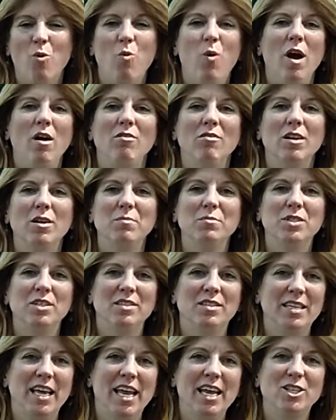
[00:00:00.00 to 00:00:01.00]
Welcome
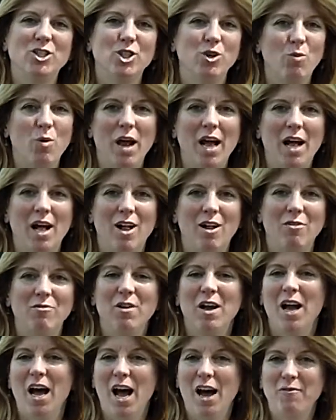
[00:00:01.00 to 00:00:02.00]
to day 12